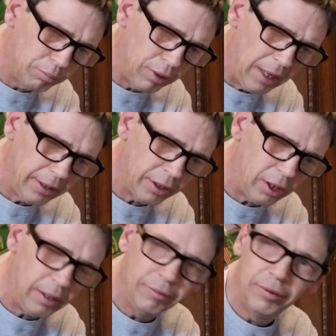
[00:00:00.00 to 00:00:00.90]
bracket
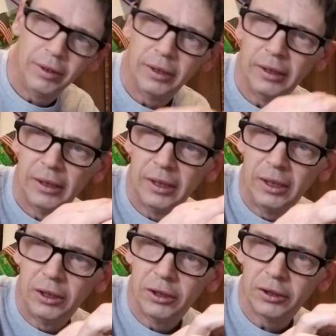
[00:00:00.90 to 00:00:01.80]
off,
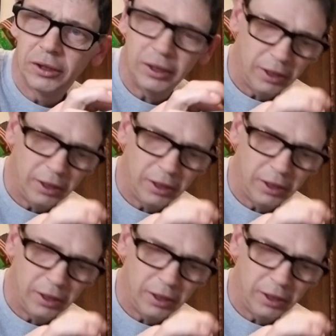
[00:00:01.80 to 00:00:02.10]
just in